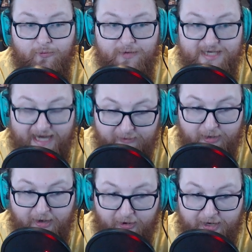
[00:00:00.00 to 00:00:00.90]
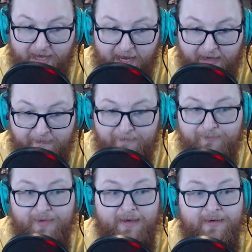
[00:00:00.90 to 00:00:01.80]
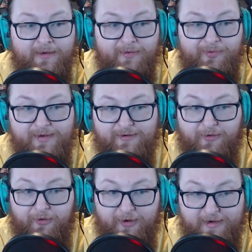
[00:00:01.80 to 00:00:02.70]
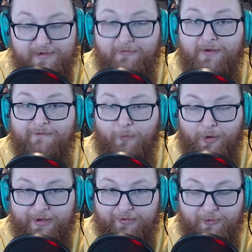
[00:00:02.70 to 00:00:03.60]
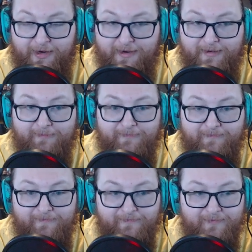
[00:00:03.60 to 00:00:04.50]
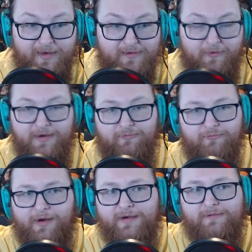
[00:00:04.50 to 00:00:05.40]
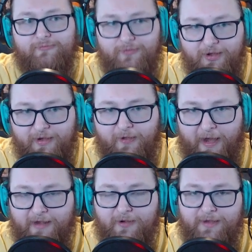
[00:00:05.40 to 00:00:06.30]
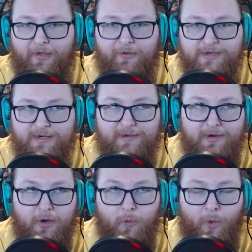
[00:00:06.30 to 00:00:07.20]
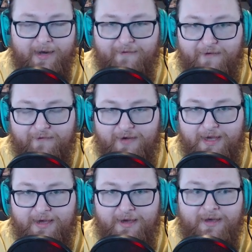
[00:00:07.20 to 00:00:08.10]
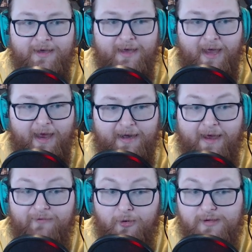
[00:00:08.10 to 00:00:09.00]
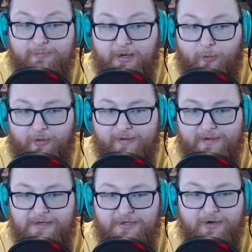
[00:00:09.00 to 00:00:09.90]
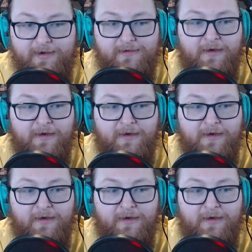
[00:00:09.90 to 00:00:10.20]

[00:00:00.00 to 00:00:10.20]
Tyrant RDA, these are 37 and 43. So it's really likely that they're just going to go 1 to 50 and have those be quarter centuries.